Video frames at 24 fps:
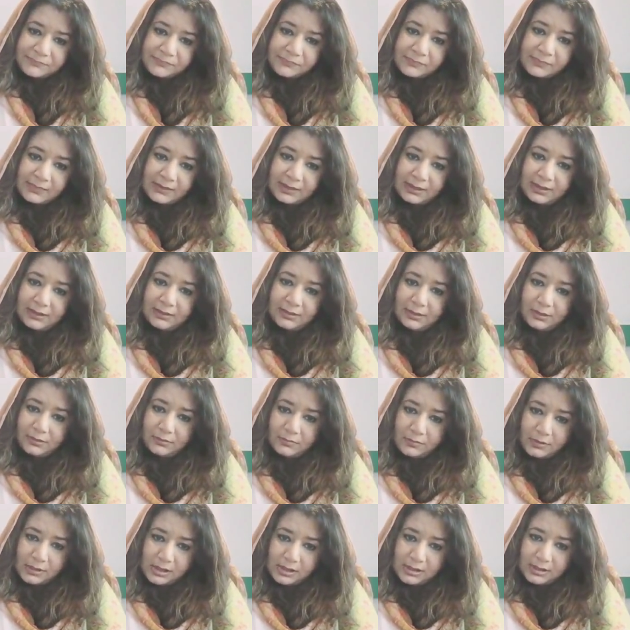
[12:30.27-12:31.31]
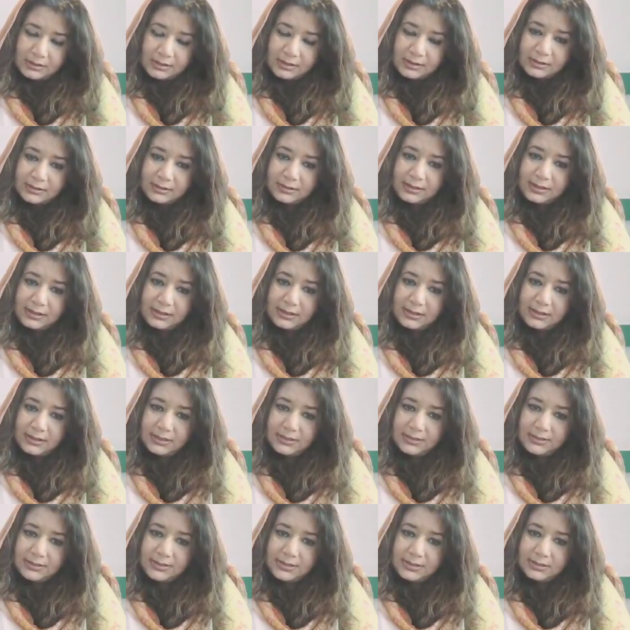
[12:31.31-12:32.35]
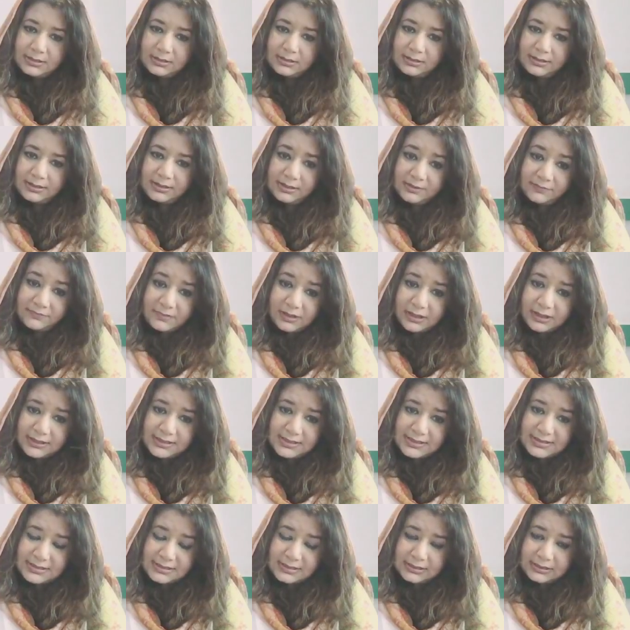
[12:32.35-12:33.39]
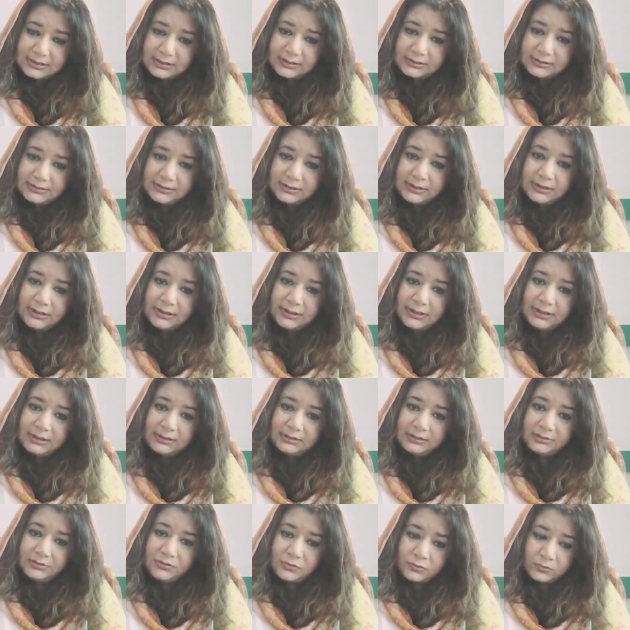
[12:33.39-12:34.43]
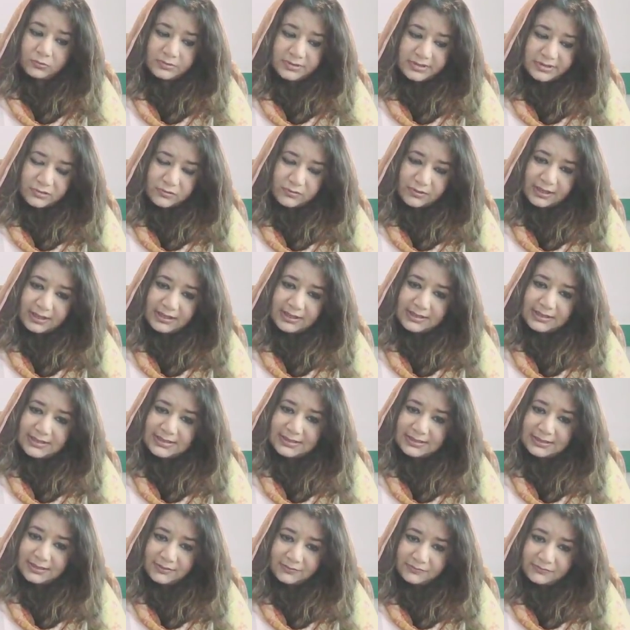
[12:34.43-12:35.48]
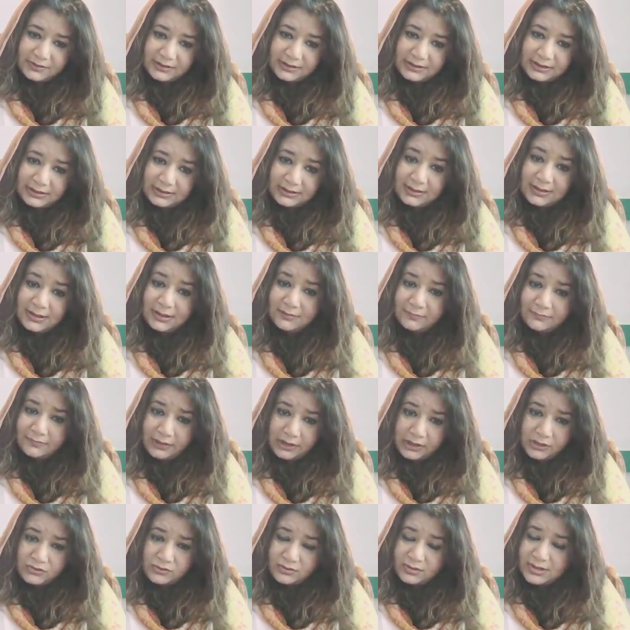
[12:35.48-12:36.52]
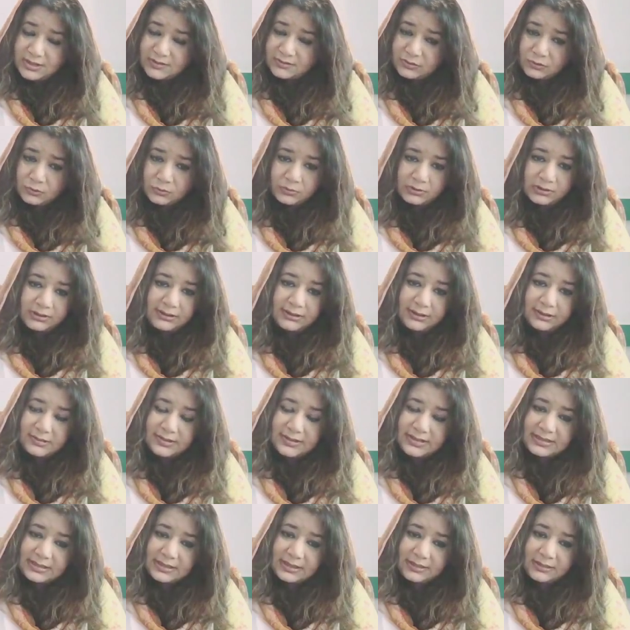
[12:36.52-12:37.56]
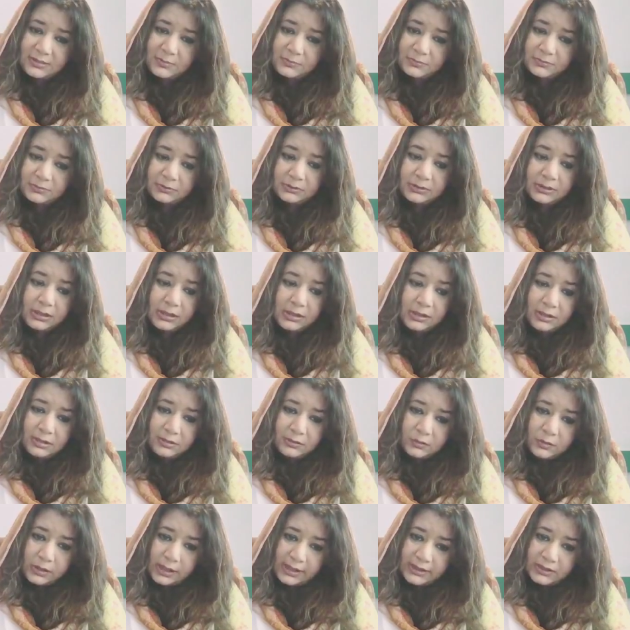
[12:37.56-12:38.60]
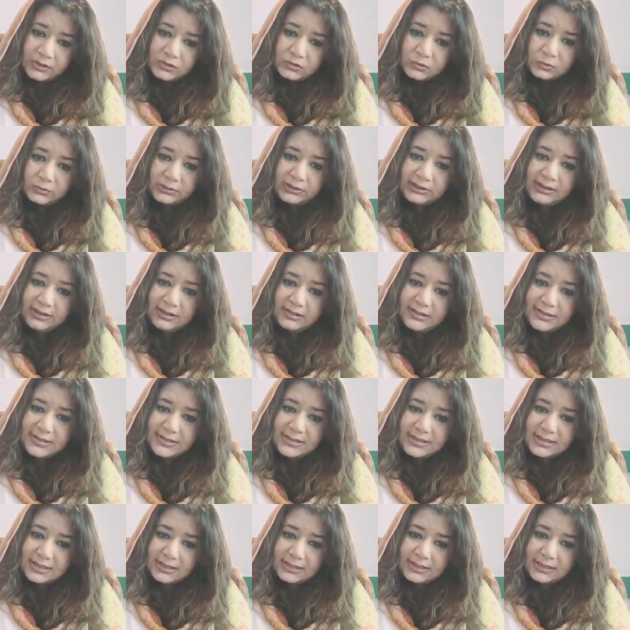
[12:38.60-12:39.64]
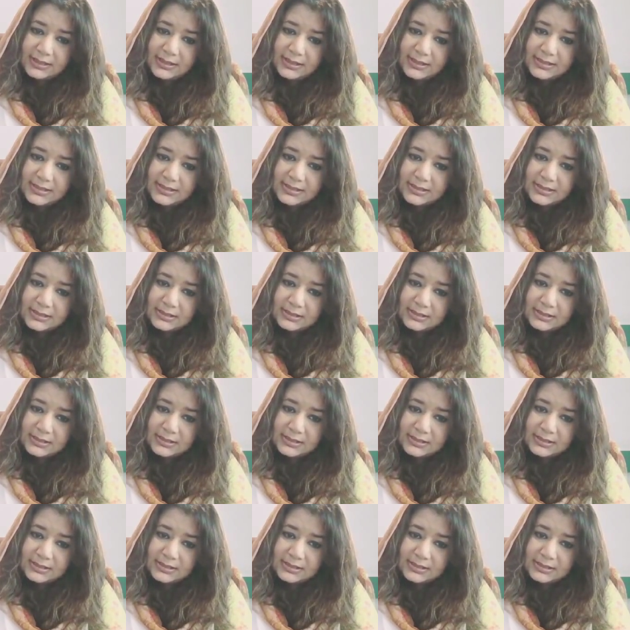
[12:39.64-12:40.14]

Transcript: in Iraq and in Afghanistan, the drone strikes and everything, the invasions, totally understandable. I totally understand this.